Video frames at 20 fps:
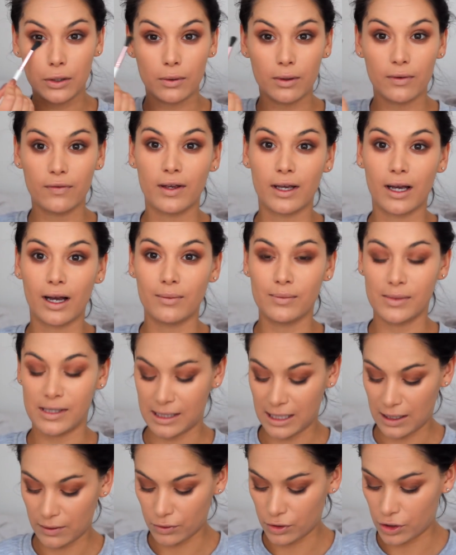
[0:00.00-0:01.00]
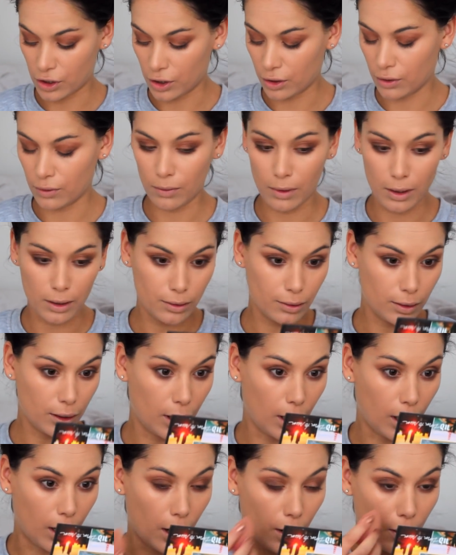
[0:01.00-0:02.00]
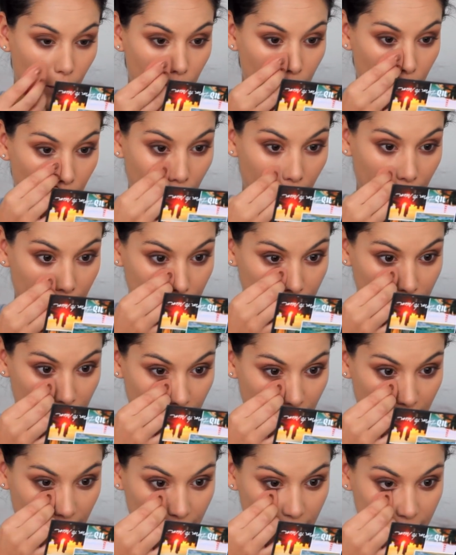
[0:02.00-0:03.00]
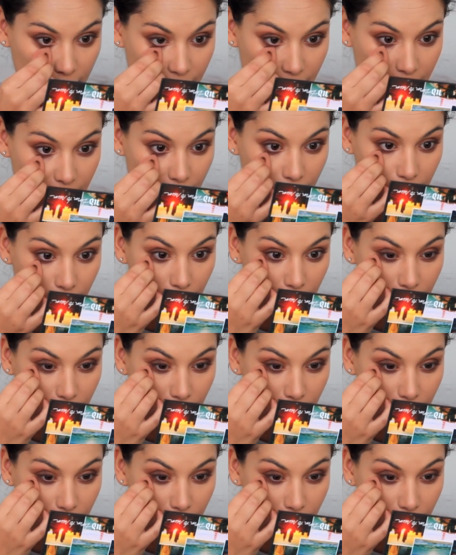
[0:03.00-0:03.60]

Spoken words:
if it comes down too low like this,